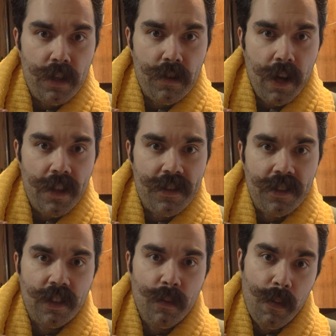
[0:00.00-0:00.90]
to try this
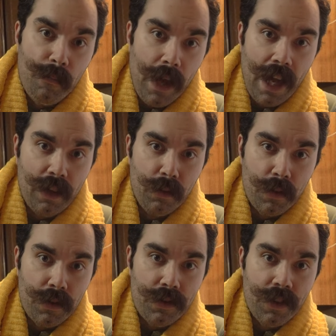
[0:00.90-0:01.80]
a little bit
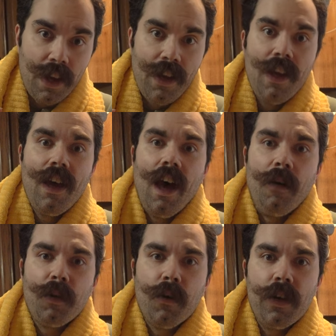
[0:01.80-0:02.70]
backwards.
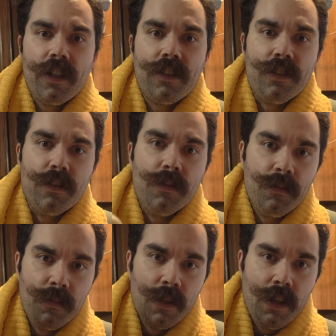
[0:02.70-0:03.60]
I'm going to
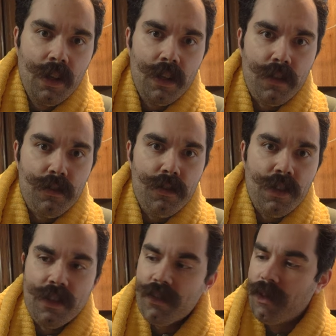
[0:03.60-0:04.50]
use
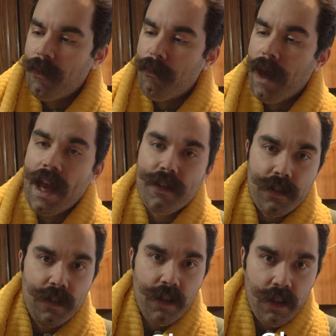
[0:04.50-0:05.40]
this
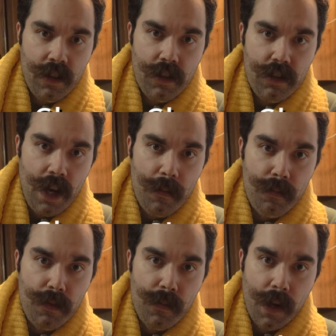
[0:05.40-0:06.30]
Badger
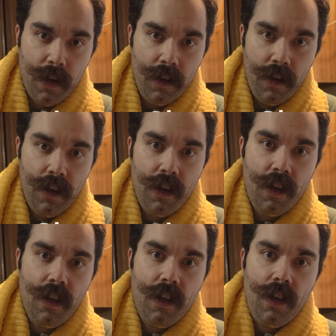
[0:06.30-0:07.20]
shampoo bar
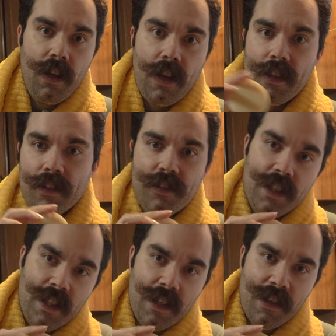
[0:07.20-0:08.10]
in the
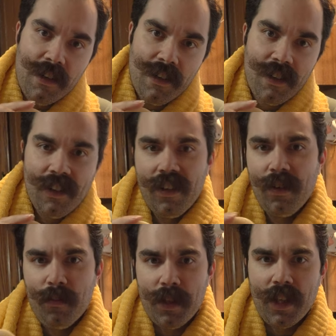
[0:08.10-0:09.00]
sink here
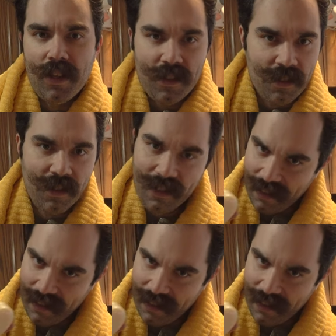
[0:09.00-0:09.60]
because